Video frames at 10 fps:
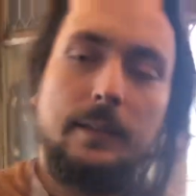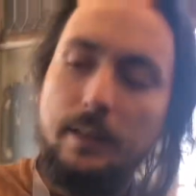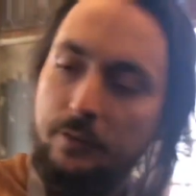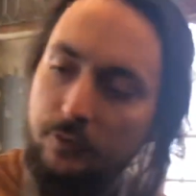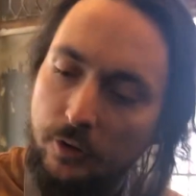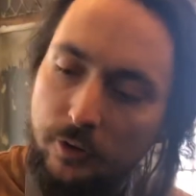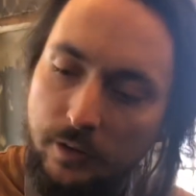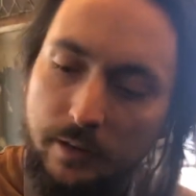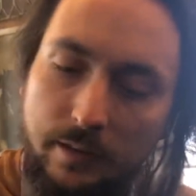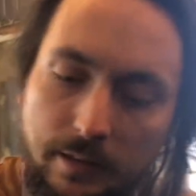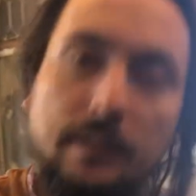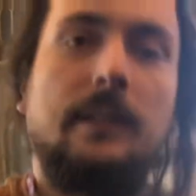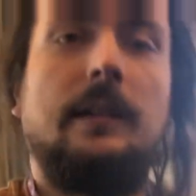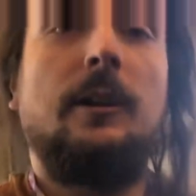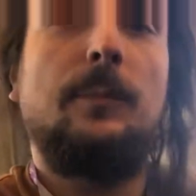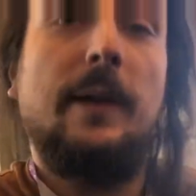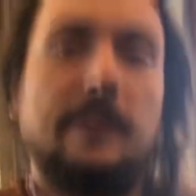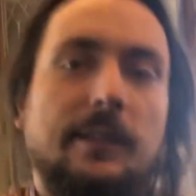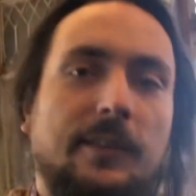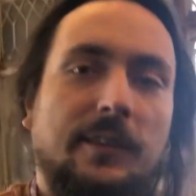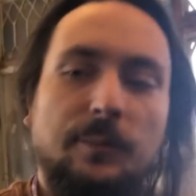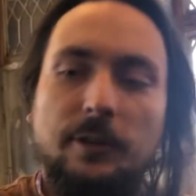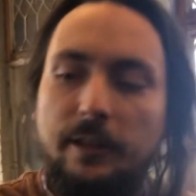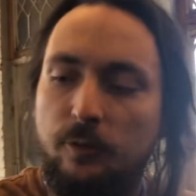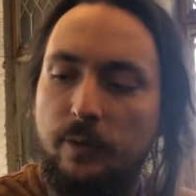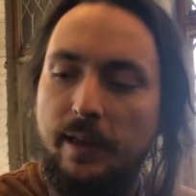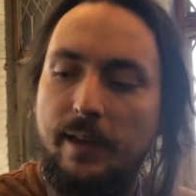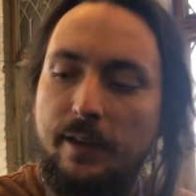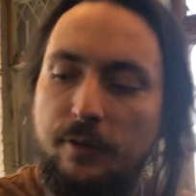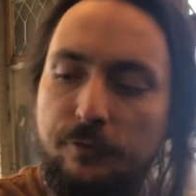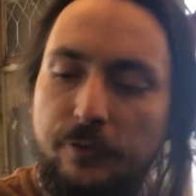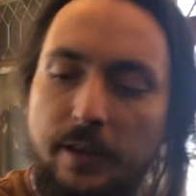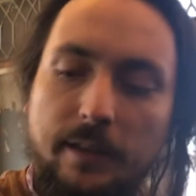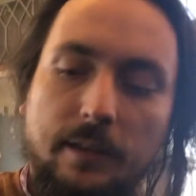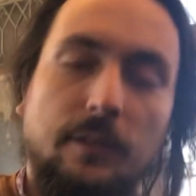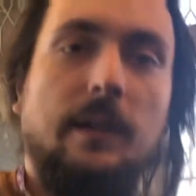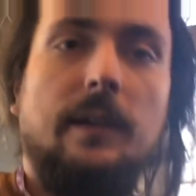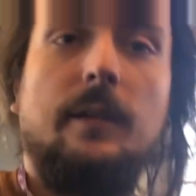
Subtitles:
Yeah, so in our backend simulator, we have a